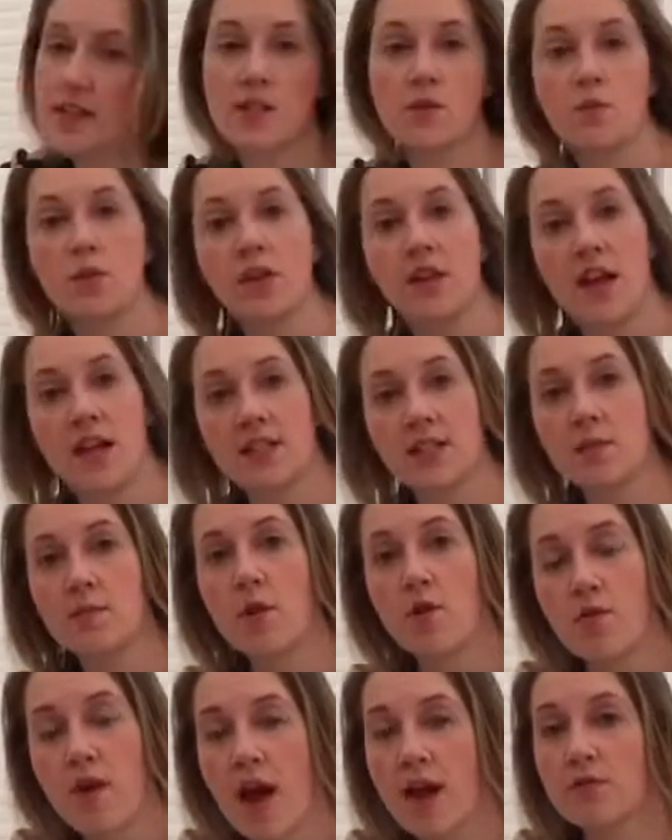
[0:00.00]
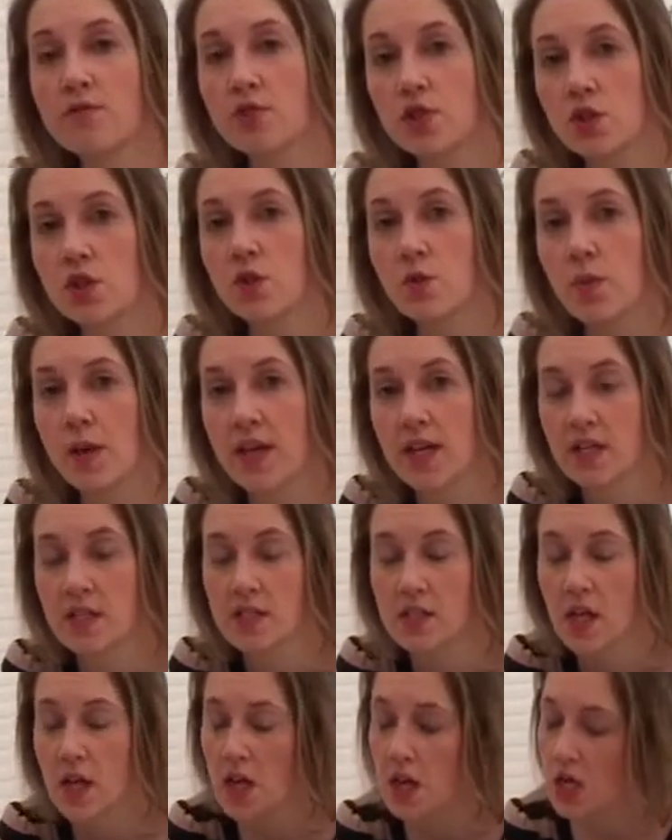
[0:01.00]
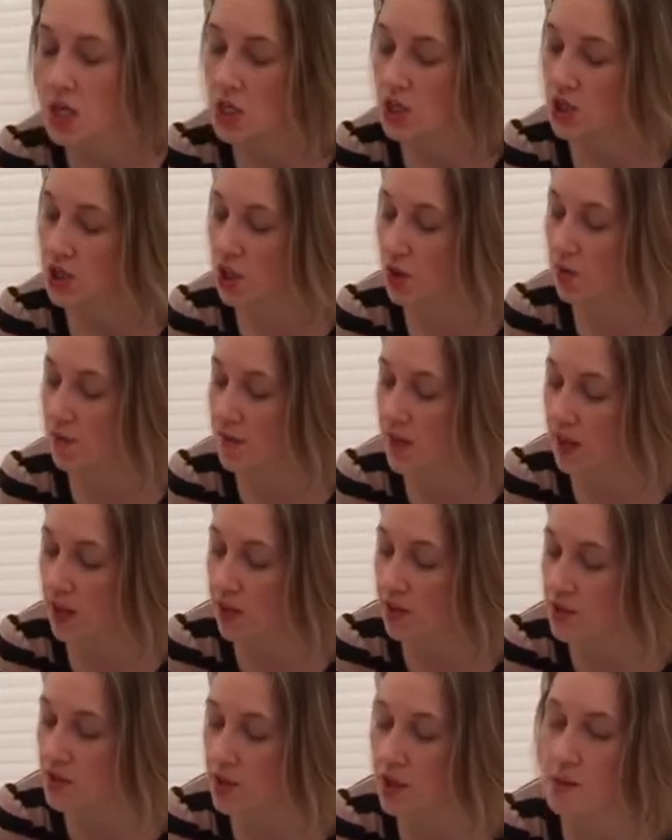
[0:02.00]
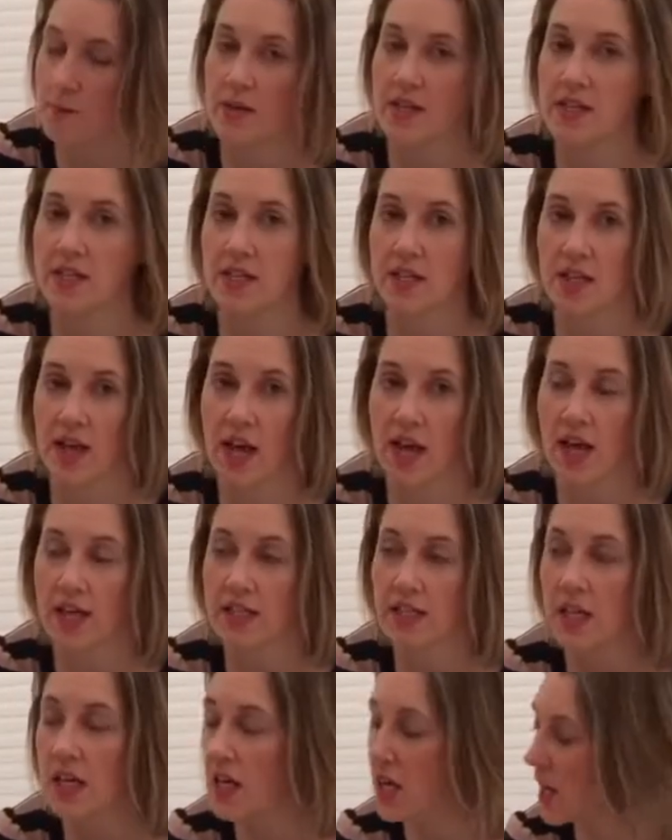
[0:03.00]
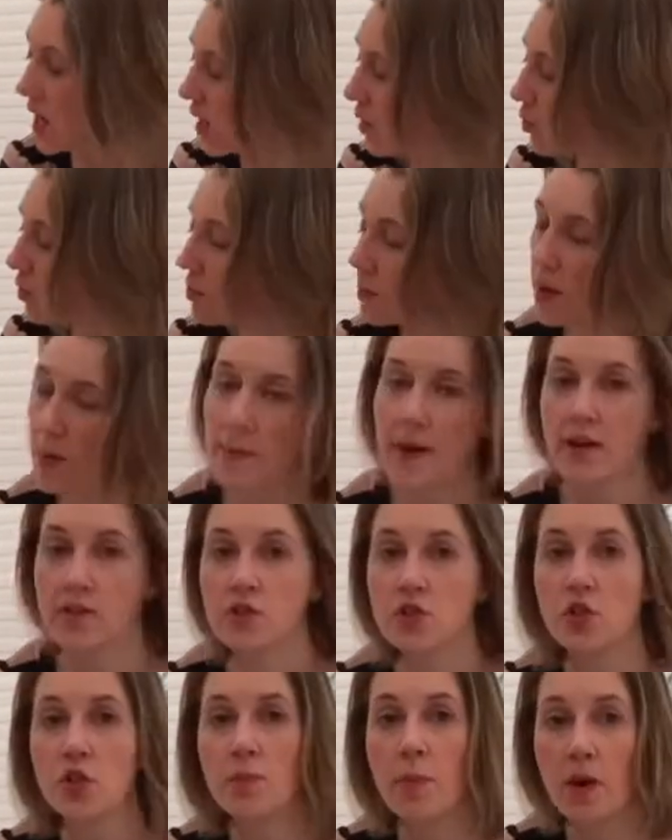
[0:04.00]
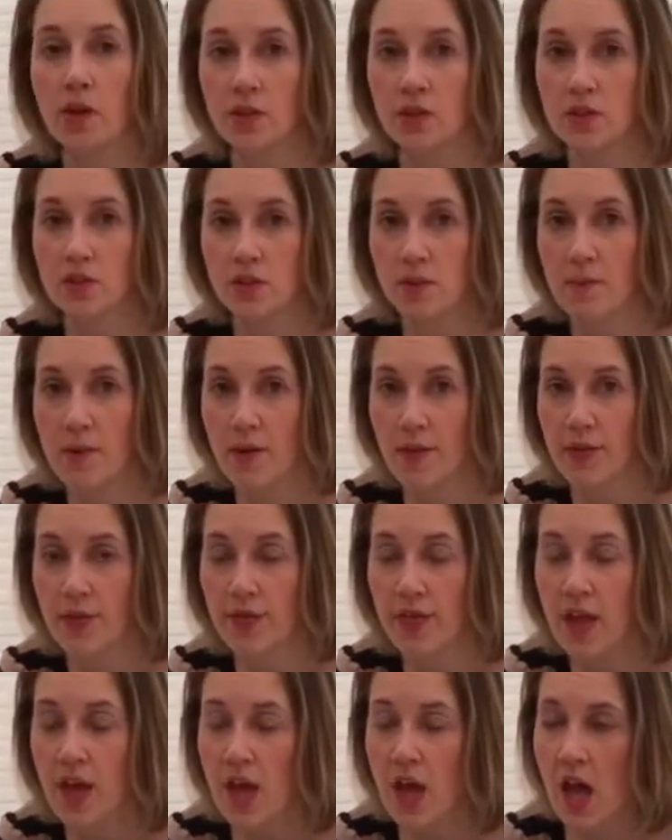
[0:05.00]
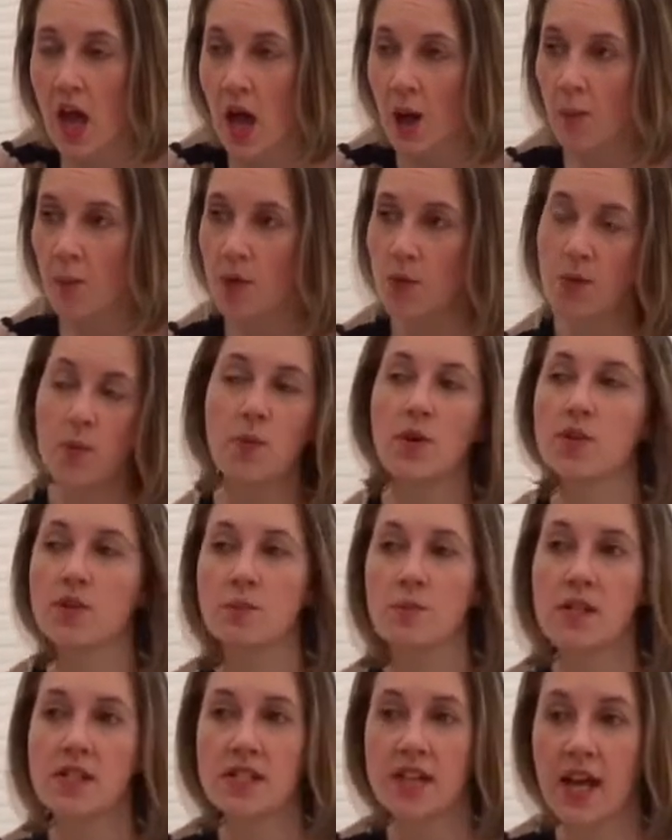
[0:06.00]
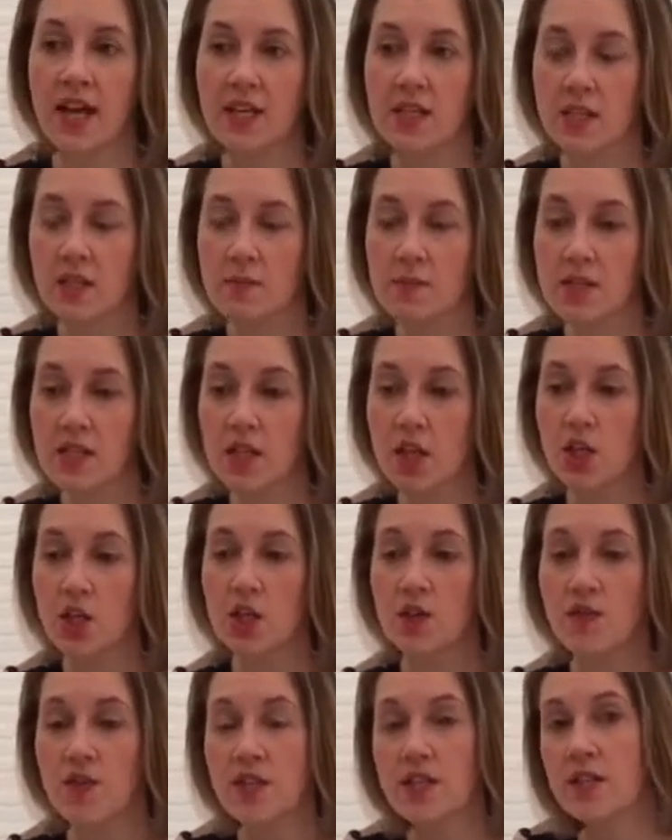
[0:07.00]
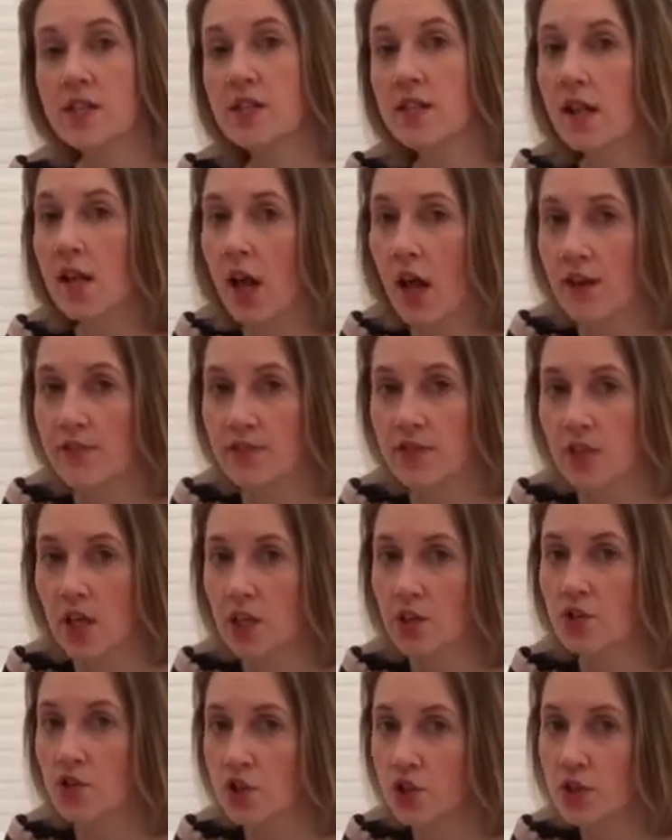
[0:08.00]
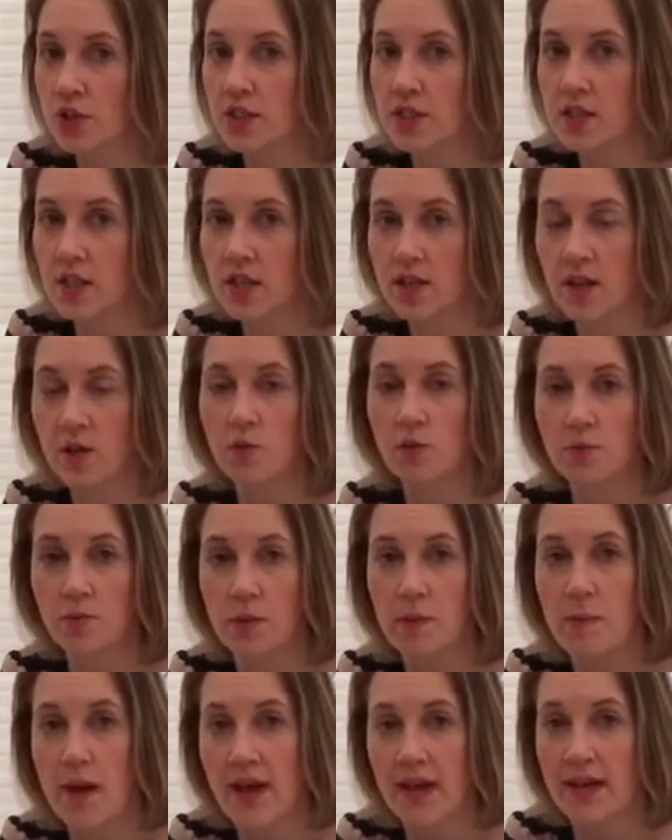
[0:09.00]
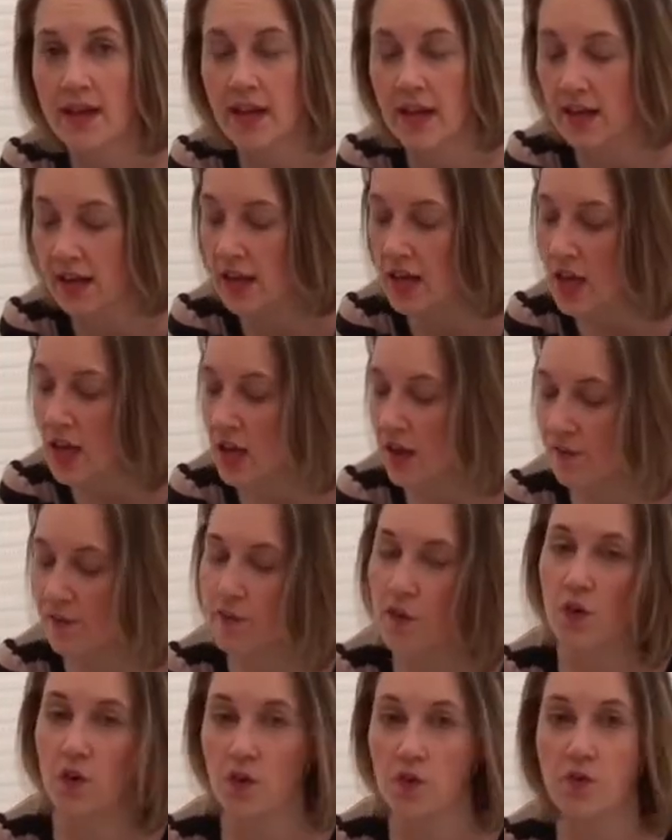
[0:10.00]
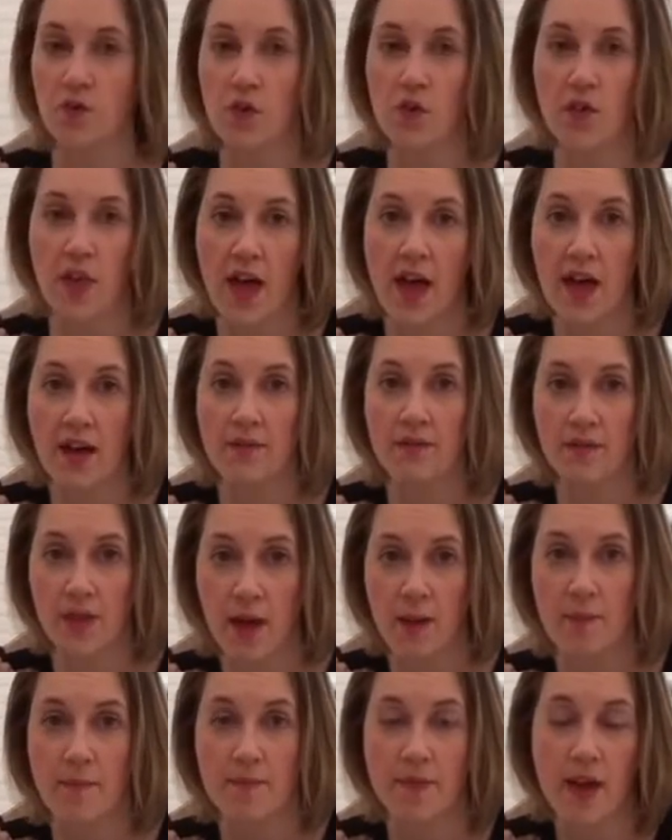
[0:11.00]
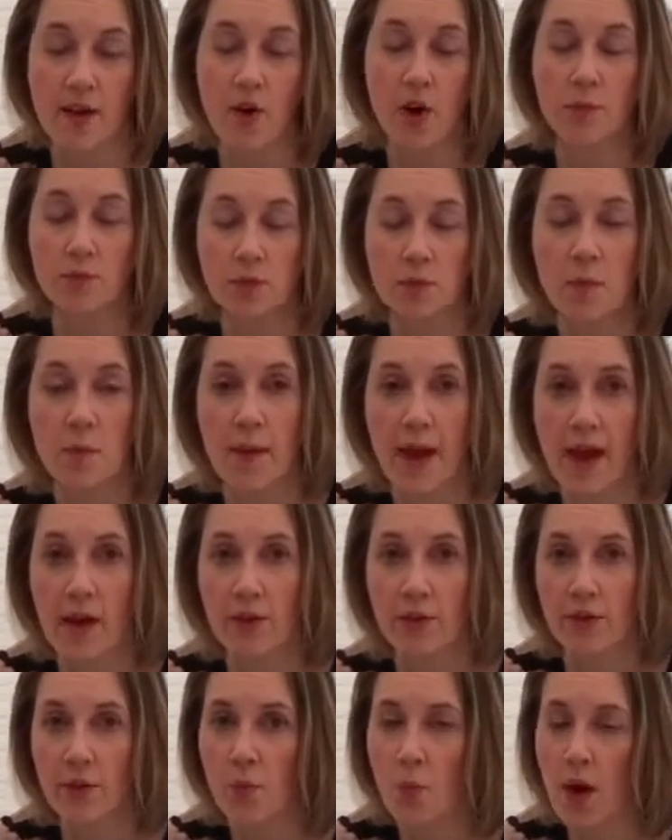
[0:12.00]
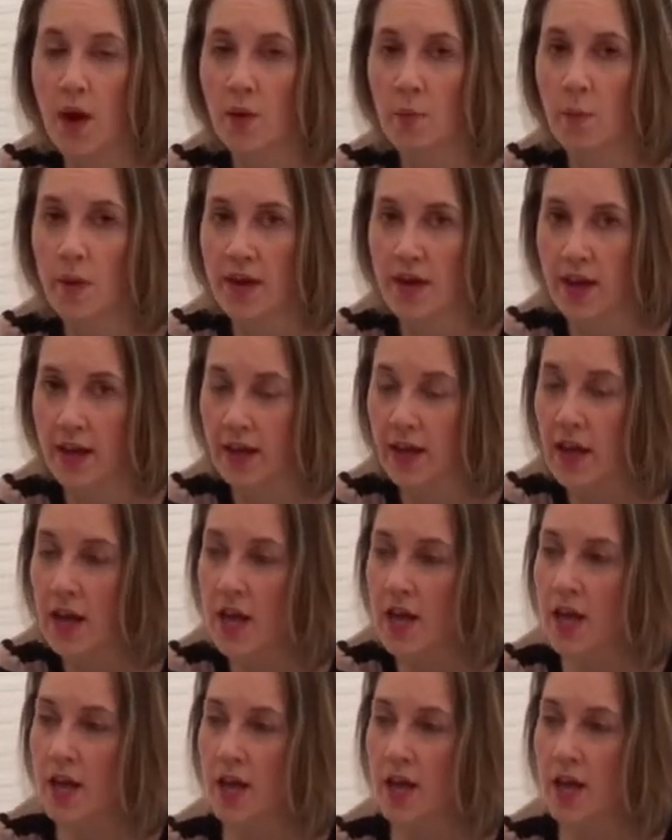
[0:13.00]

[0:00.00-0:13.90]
this will last them around 2 weeks. So if they're going to commit to that, it would be about 2 bottles a month. And what we want to be saying to them is that, you know, this is a lifestyle choice that they would be making for their optimum health and well-being.